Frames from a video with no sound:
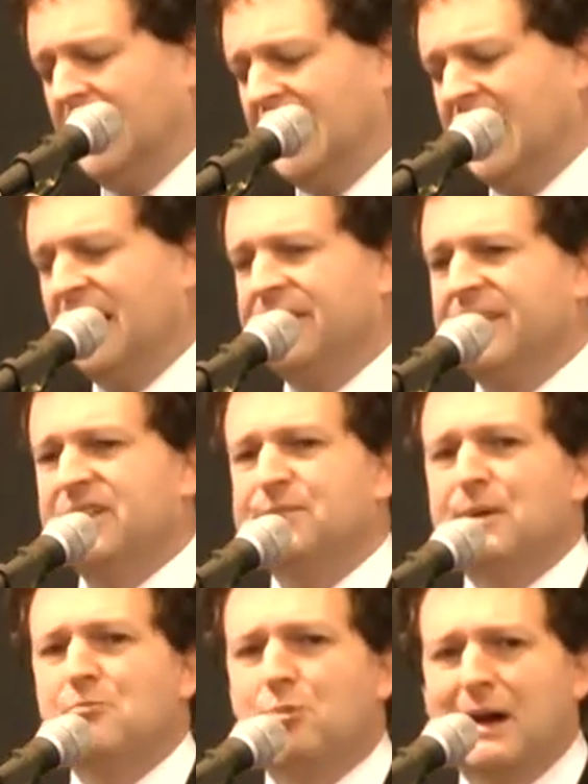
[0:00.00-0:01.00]
Uh, there's
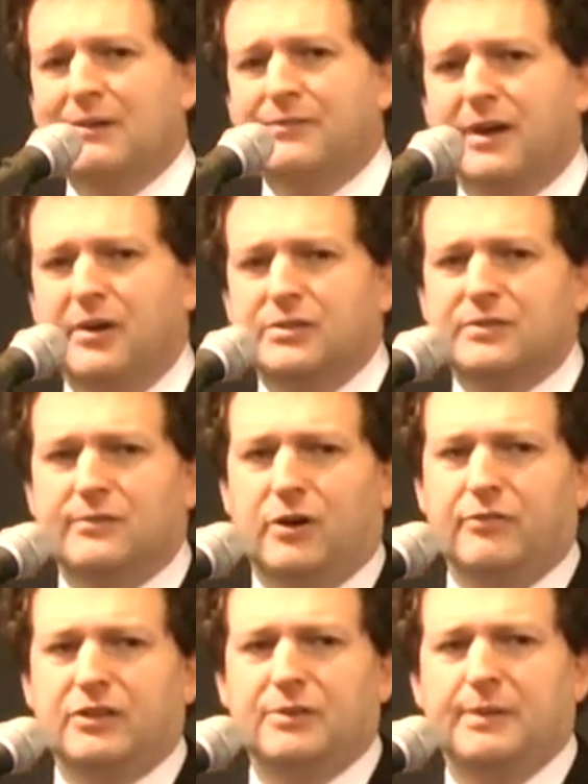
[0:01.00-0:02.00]
been one of those
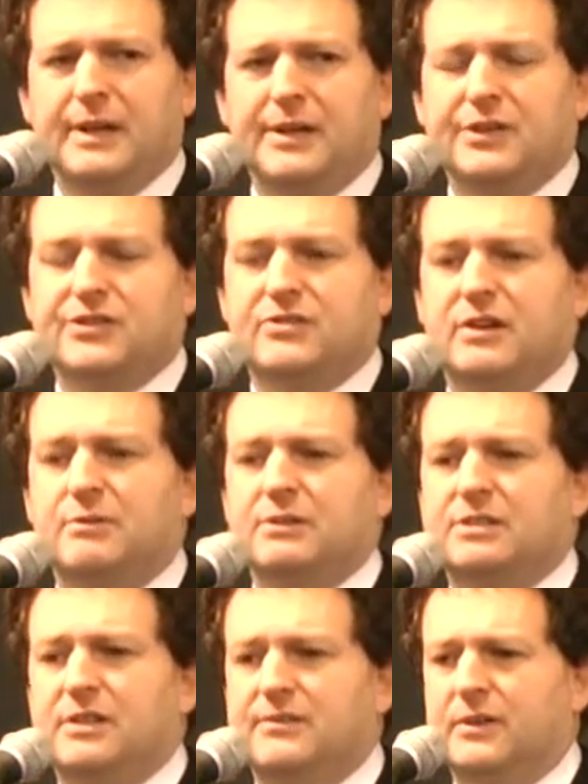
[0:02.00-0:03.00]
involving the bee industry,
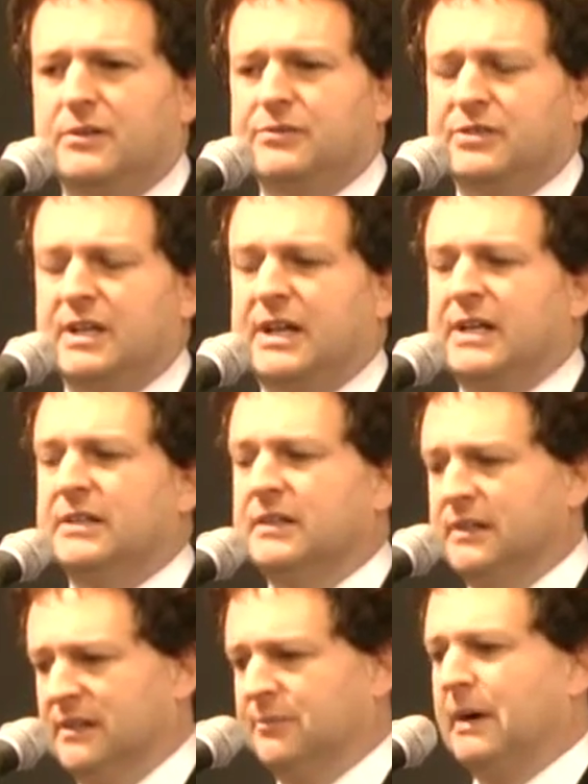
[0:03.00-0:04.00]
which involves uh,
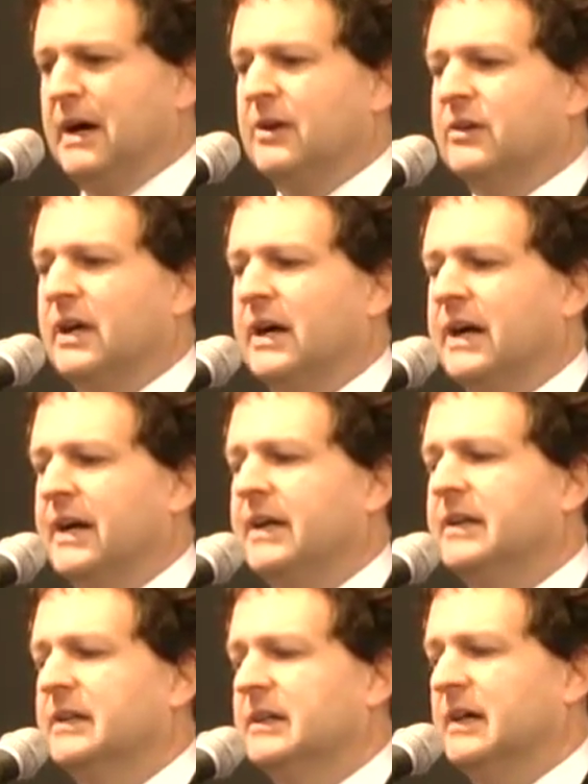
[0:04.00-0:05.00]
Manuka
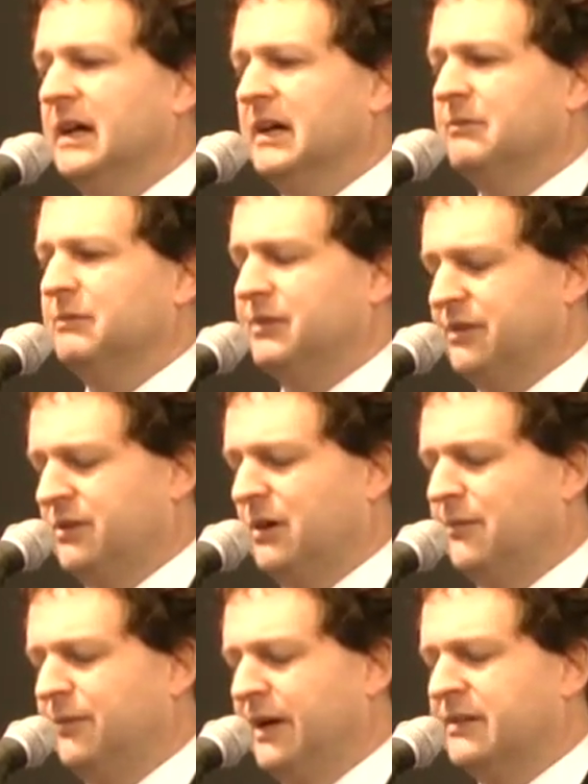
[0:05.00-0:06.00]
honey, and with
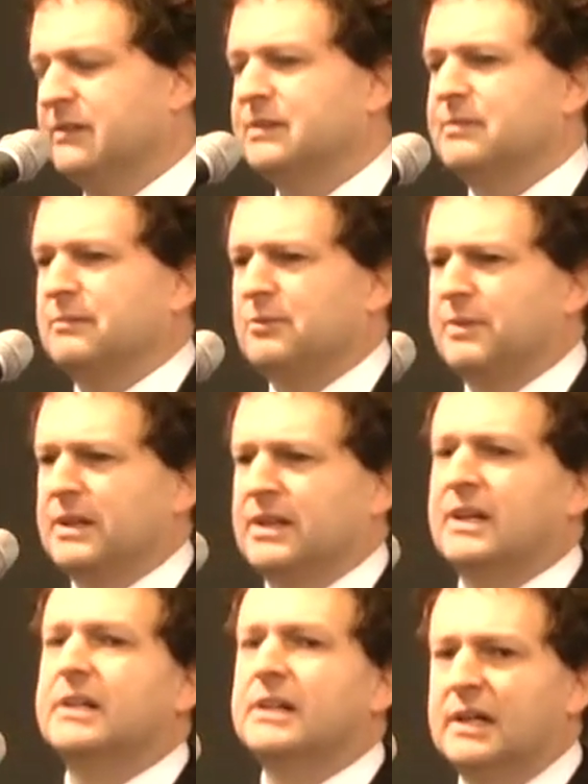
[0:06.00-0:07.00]
Comvita has probably been
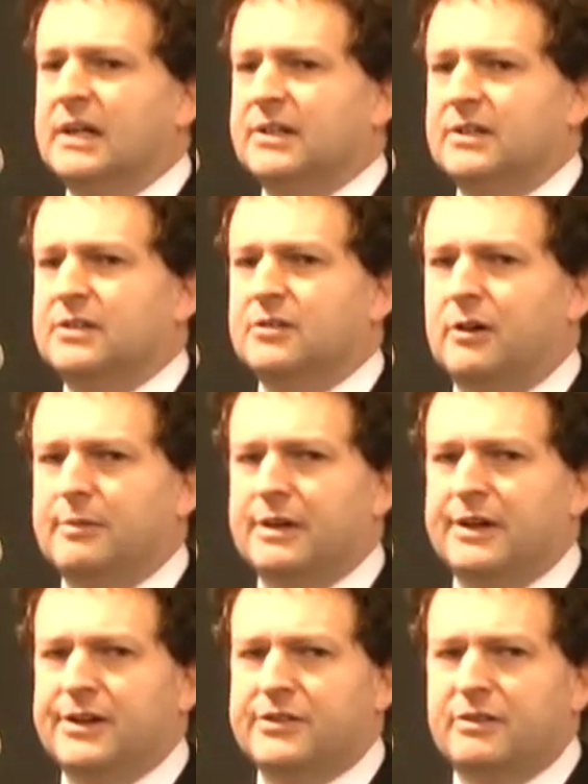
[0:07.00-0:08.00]
the, the
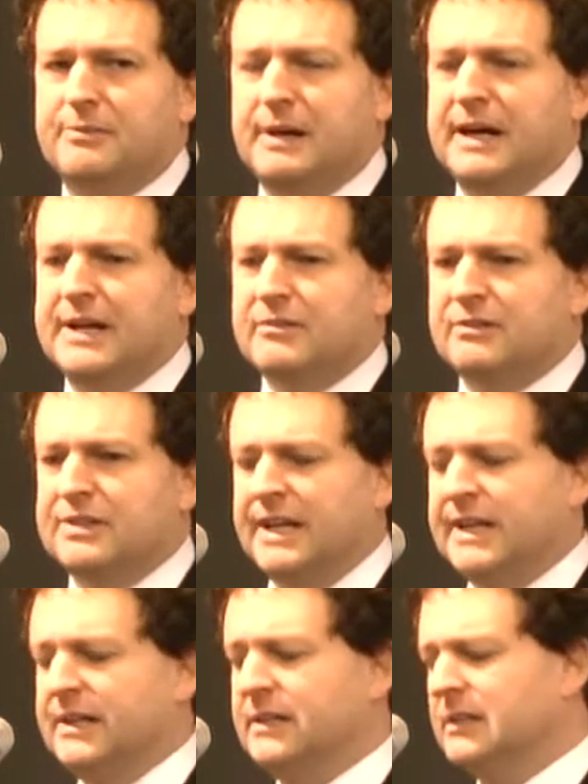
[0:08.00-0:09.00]
dominant industry partner in
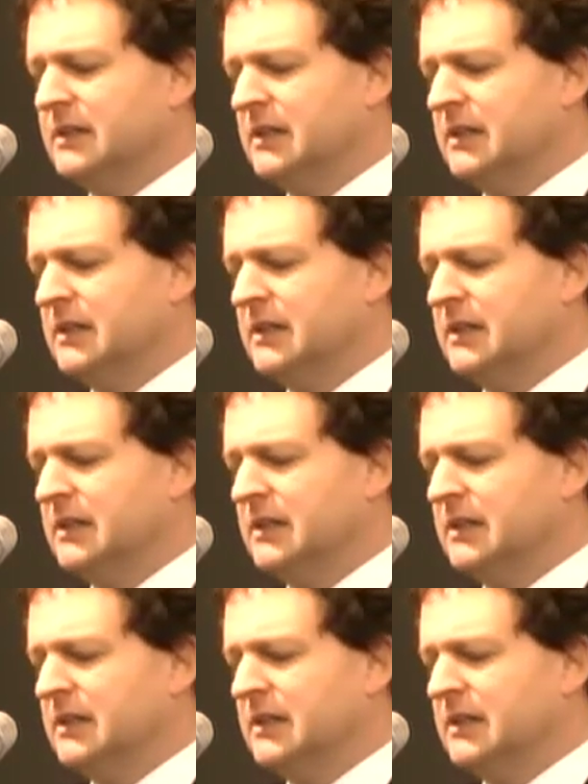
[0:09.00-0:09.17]
that.